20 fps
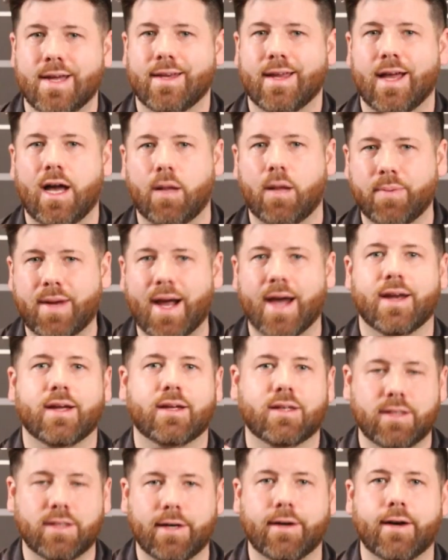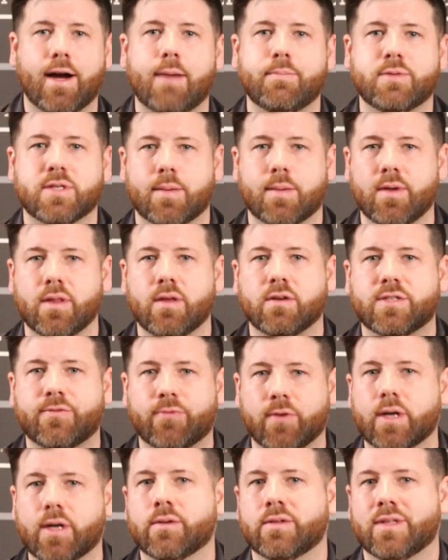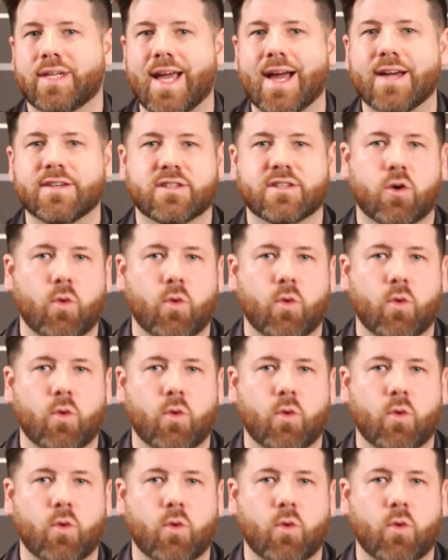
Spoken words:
to help kind of clear up some of those frequently asked